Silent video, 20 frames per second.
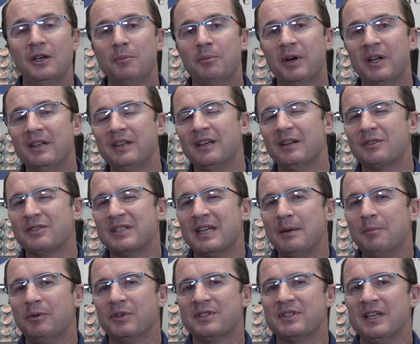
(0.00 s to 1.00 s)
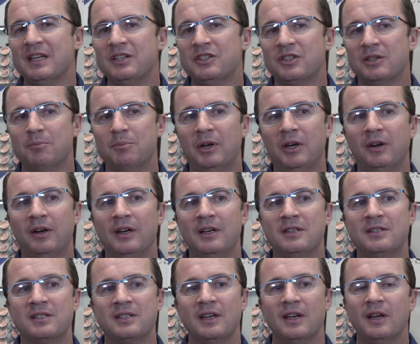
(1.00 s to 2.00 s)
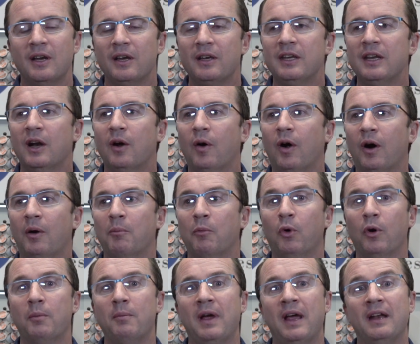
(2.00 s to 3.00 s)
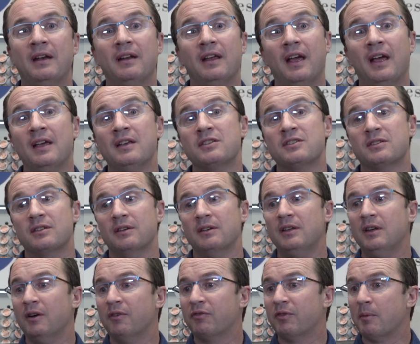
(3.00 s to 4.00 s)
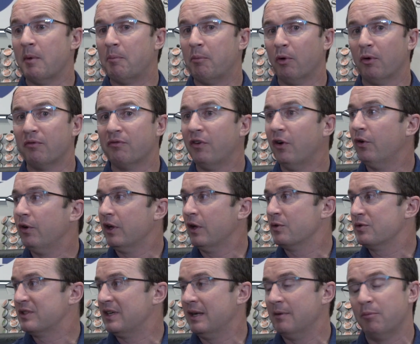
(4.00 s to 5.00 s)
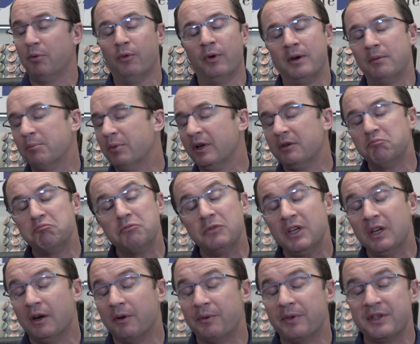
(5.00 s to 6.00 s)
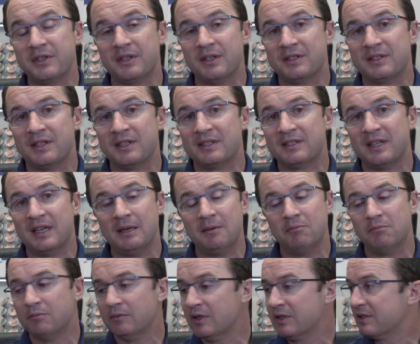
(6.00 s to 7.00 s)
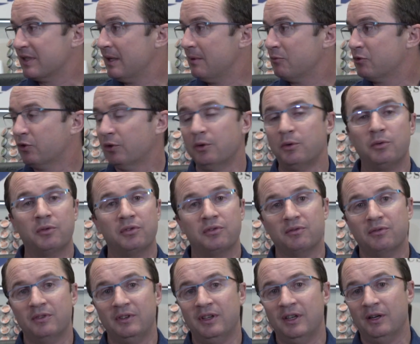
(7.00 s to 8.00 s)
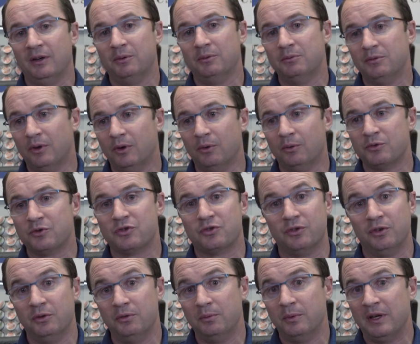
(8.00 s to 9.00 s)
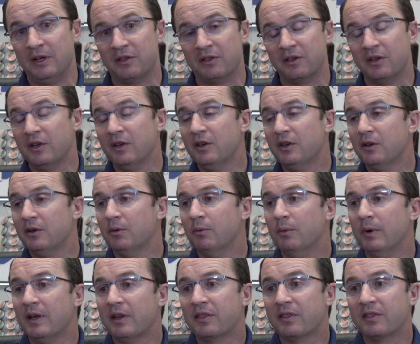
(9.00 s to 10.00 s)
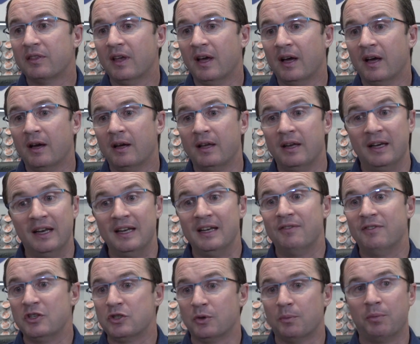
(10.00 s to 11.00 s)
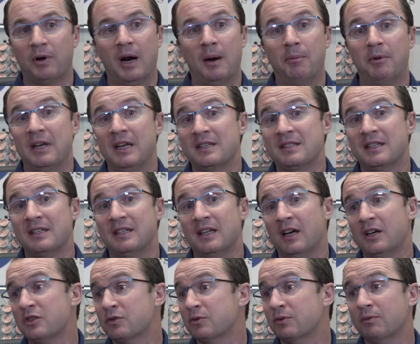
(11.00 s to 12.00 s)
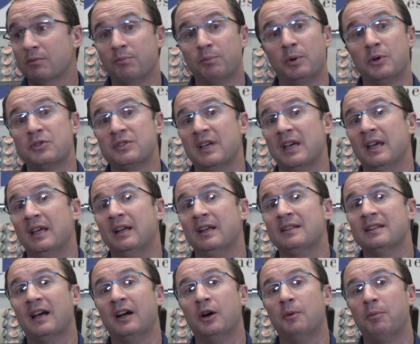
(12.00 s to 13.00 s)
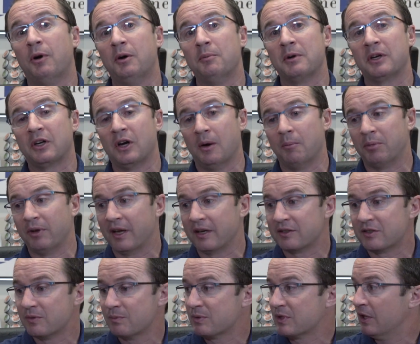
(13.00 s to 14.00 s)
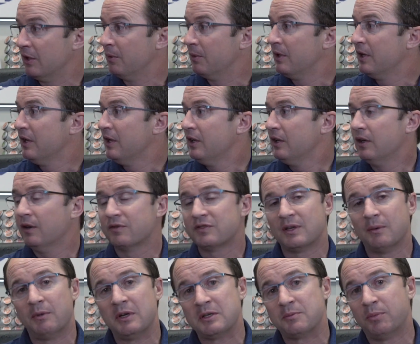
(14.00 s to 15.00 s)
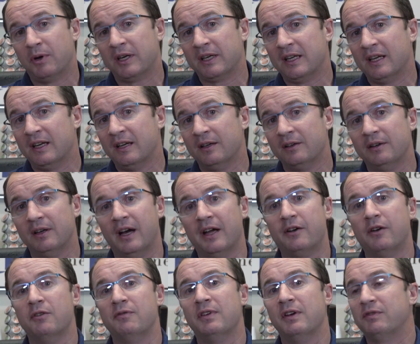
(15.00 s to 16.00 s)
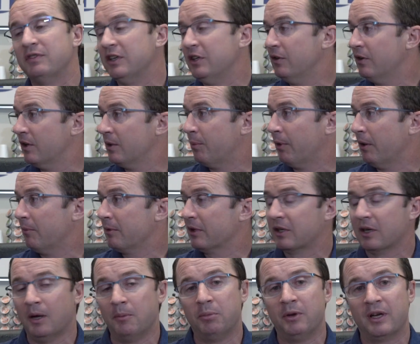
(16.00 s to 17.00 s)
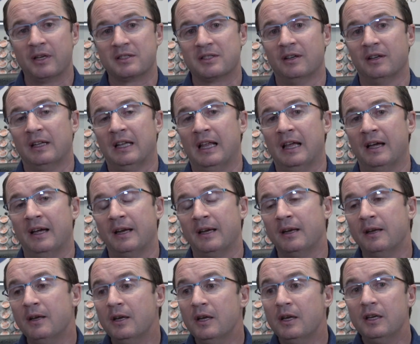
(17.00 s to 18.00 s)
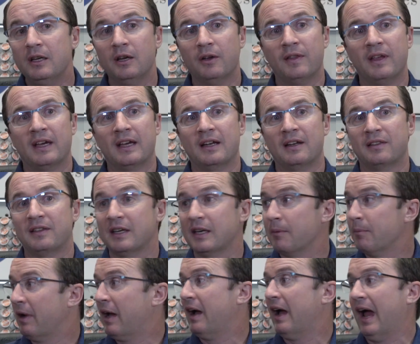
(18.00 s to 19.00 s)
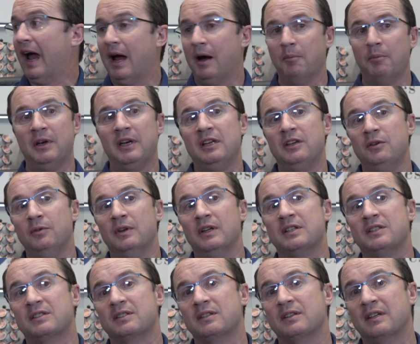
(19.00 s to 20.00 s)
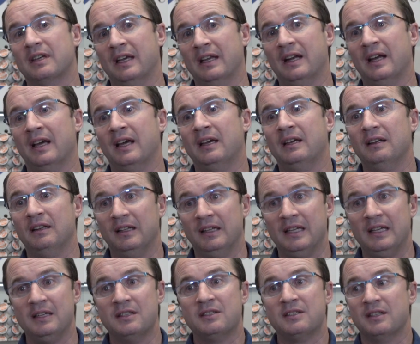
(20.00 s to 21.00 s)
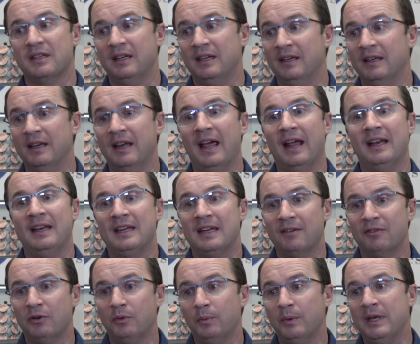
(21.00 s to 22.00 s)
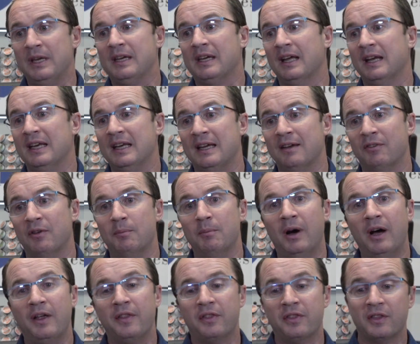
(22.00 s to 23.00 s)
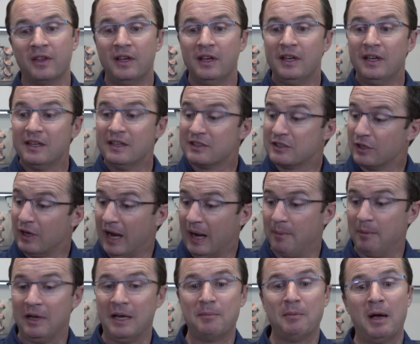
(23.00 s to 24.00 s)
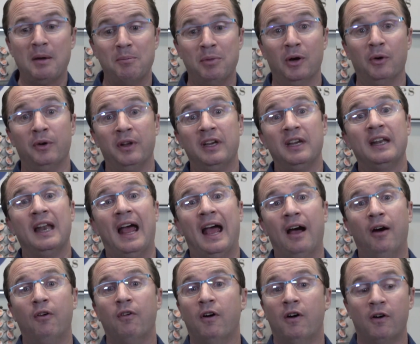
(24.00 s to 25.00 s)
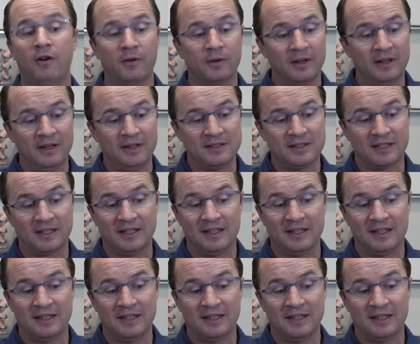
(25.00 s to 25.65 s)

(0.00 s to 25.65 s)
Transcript: But you know, stabilization periods, you know, are more meant as you know from a portfolio standpoint. But you know, the, it's the same the same truth you know holds true with with uh, an individual property as it does per se an entire apartment complex. So if somebody's bringing a 150 unit apartment complex online, you know, they got to think about how many units can I lease in mm-hmm. any given week, any given month, and so how many am I building and how long is it